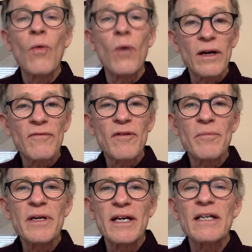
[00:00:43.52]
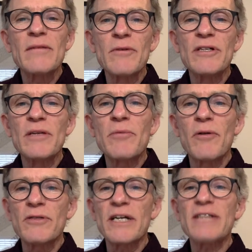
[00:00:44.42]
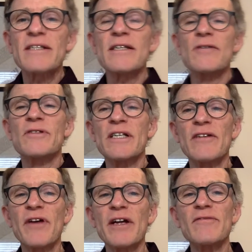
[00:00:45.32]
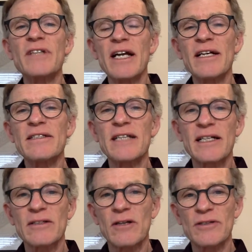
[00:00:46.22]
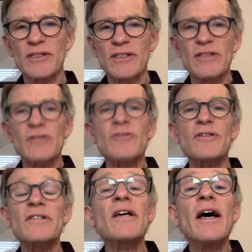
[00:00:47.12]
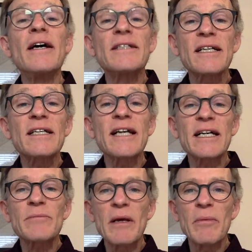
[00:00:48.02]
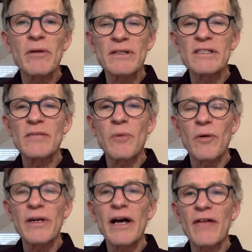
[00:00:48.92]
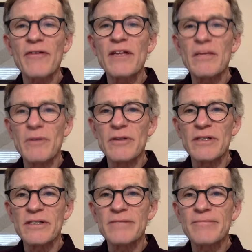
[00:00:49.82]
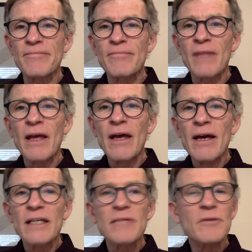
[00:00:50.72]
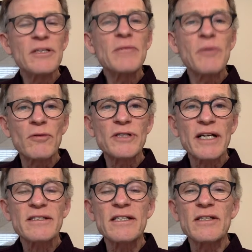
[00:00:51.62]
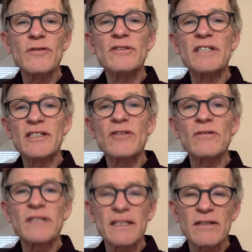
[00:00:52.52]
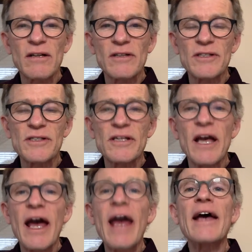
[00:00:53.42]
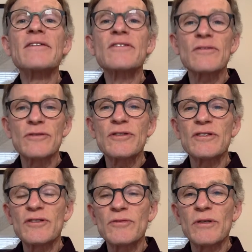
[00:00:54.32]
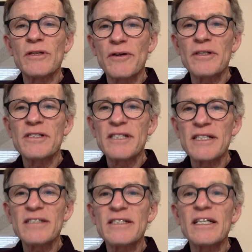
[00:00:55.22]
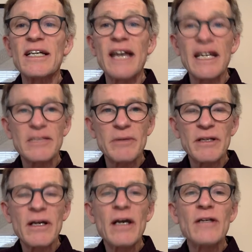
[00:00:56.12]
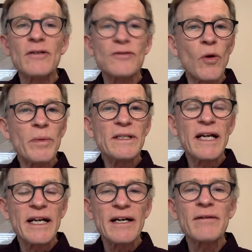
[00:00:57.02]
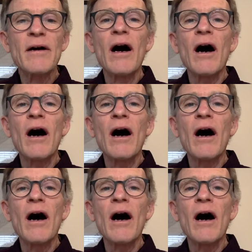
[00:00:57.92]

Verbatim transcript: one of them being community projects that use innovative data and technology solutions to connect people and support healthy communities. Community projects that use digital technologies and solutions to encourage citizen engagement, use open data,